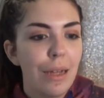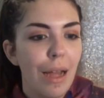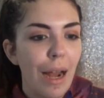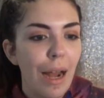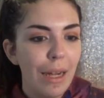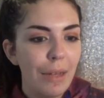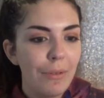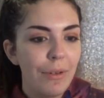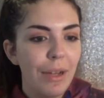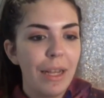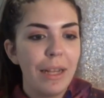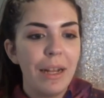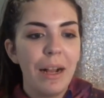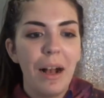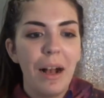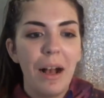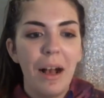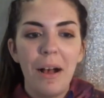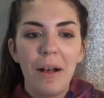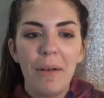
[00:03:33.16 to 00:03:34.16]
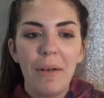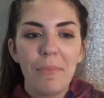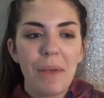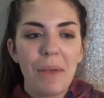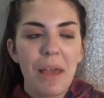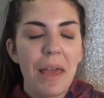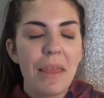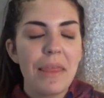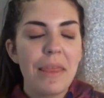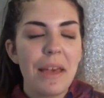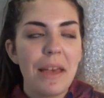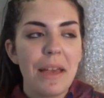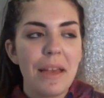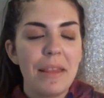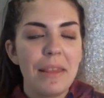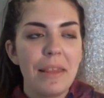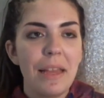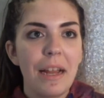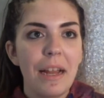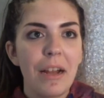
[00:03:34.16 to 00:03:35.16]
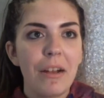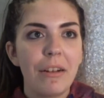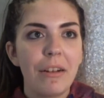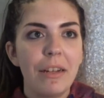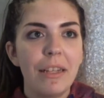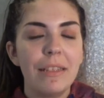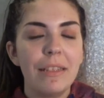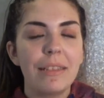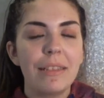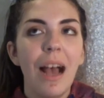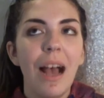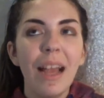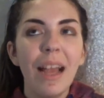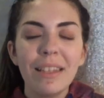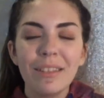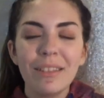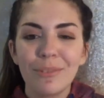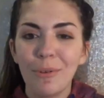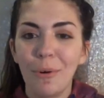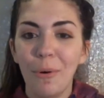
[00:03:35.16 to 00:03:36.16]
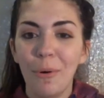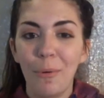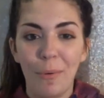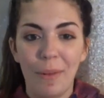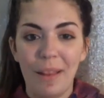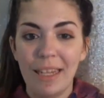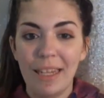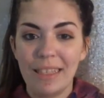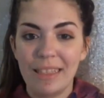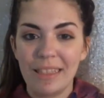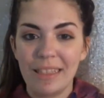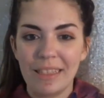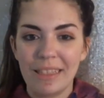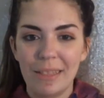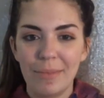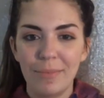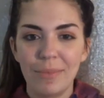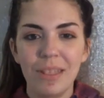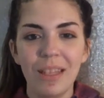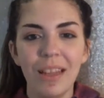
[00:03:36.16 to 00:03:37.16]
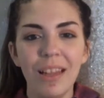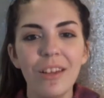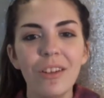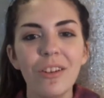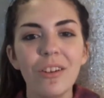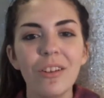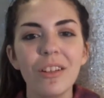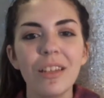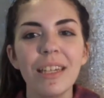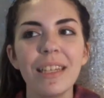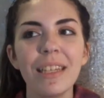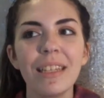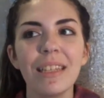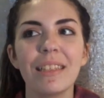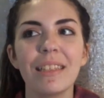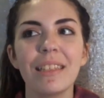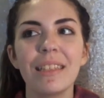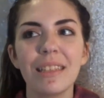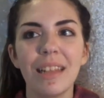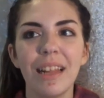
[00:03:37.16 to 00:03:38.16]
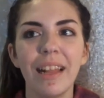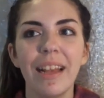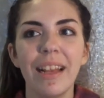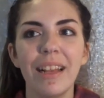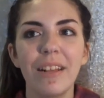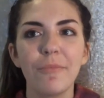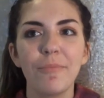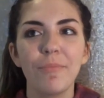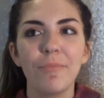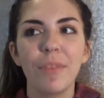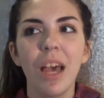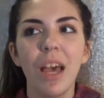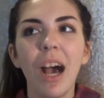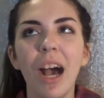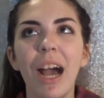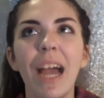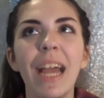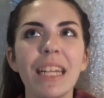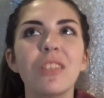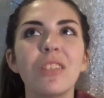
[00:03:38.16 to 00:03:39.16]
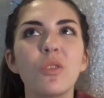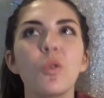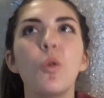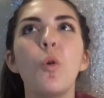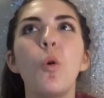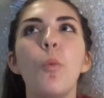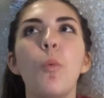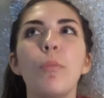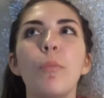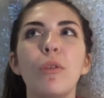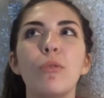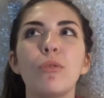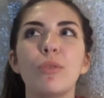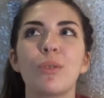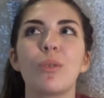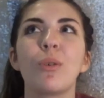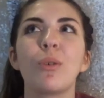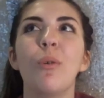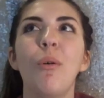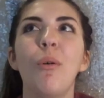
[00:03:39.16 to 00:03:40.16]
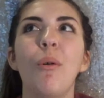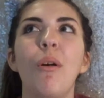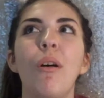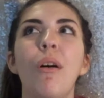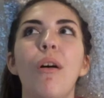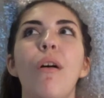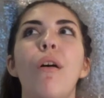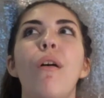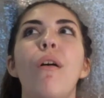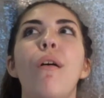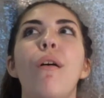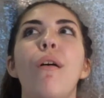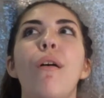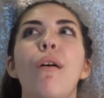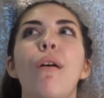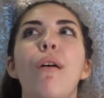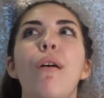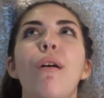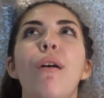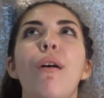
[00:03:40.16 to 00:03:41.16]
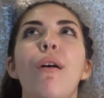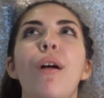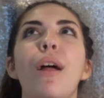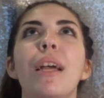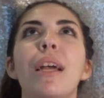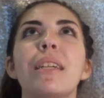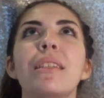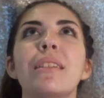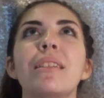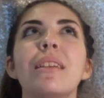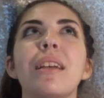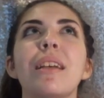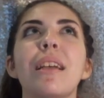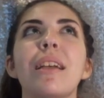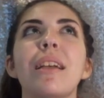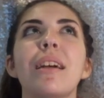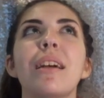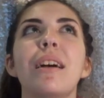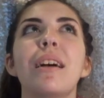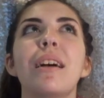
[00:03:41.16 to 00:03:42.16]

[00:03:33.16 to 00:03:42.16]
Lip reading: Anyway, and then there is high school relationships. Literally, this is like a high school musical. It's like